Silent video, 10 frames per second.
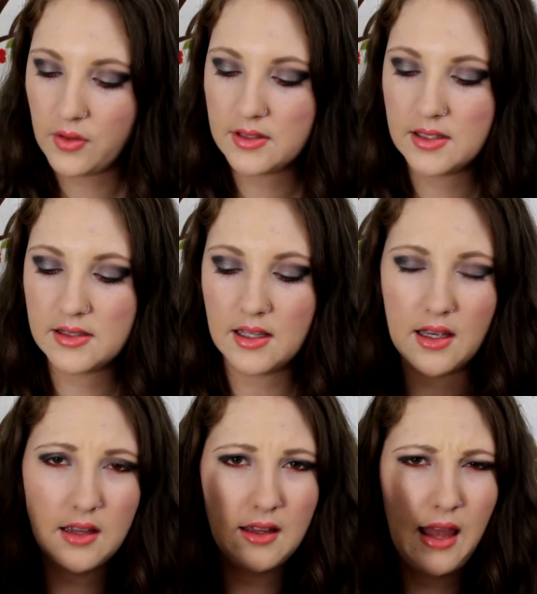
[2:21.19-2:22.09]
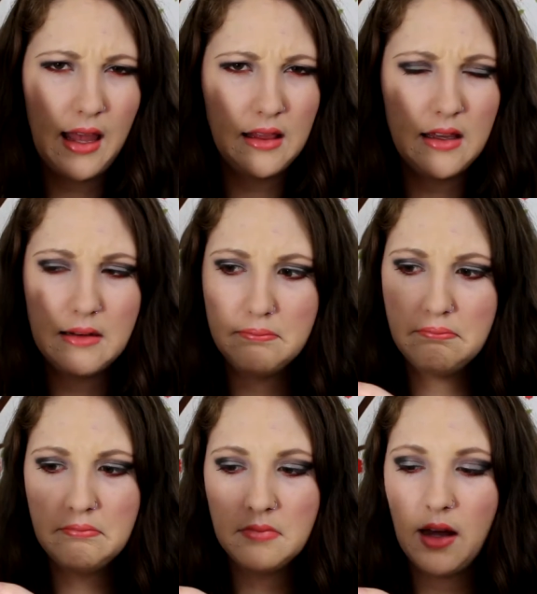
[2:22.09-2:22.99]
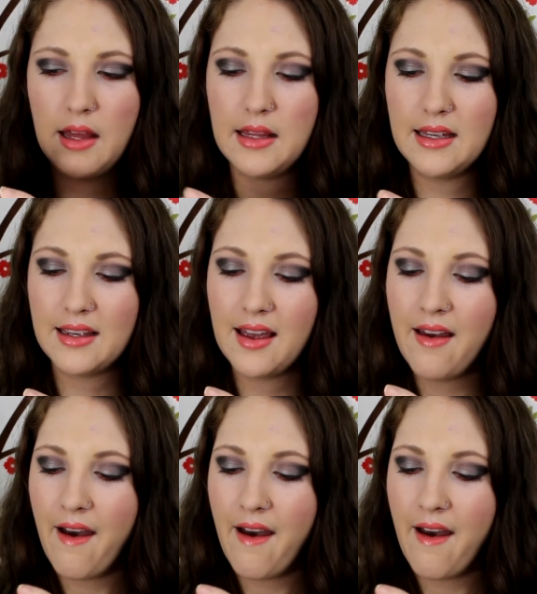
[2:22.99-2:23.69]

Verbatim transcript: This is the Kaylin, I think,